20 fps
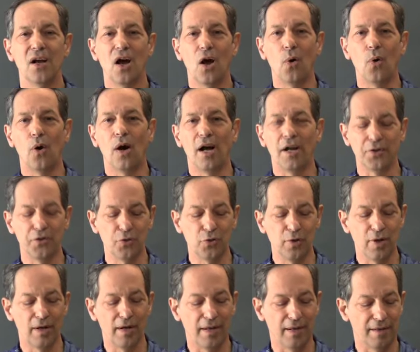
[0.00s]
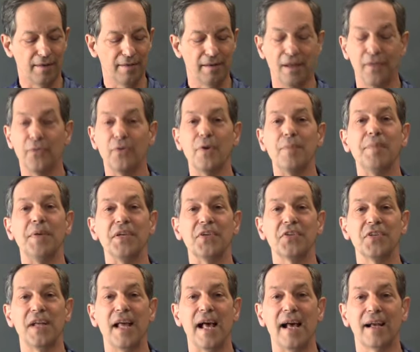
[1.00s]
a
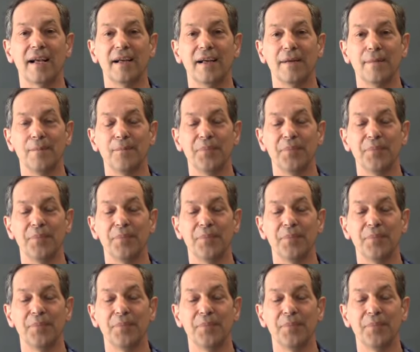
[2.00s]
three-piece neck